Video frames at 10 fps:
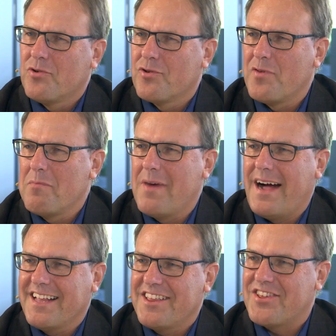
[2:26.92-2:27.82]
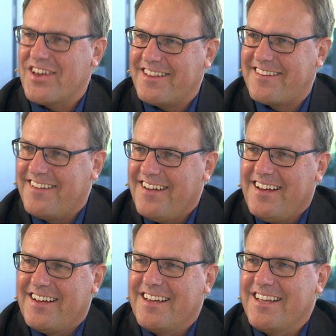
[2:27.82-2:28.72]
more of a mindset
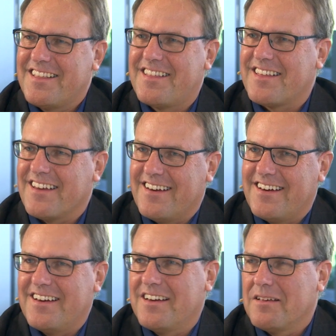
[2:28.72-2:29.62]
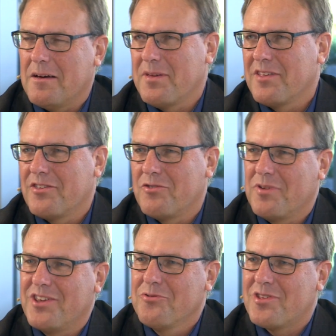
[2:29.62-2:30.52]
it's uh, I mean
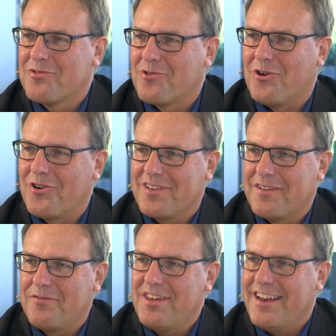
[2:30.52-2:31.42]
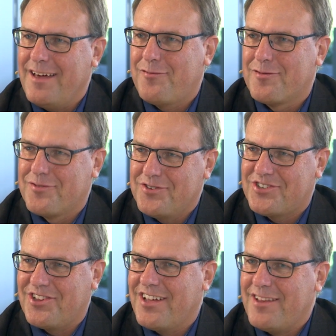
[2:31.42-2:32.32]
we used to call it a VNF, a
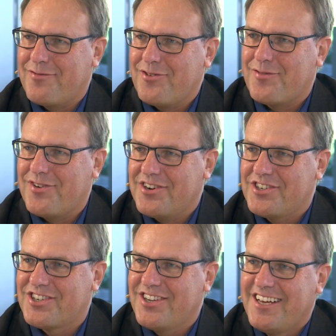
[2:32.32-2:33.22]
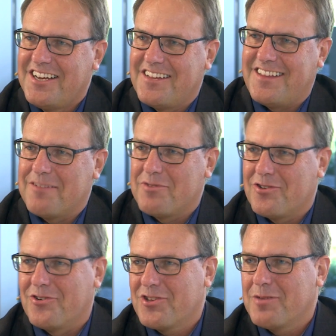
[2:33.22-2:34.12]
virtual network function. And then we
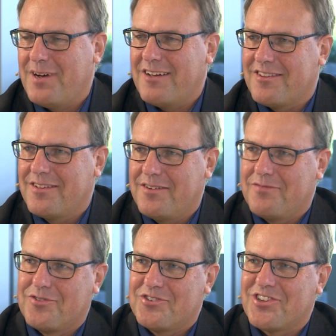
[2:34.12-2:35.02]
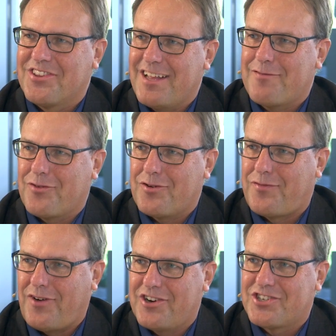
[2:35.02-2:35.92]
talked about the virtual network
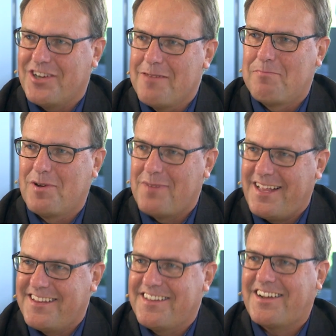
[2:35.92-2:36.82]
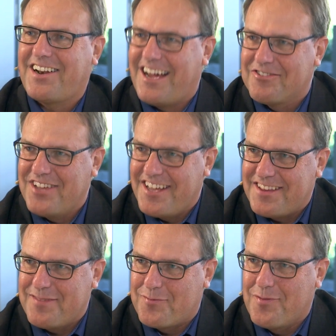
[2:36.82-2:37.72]
function implemented the cloud
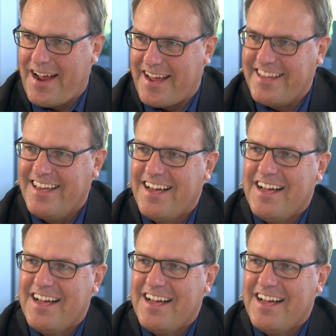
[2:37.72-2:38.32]
native way.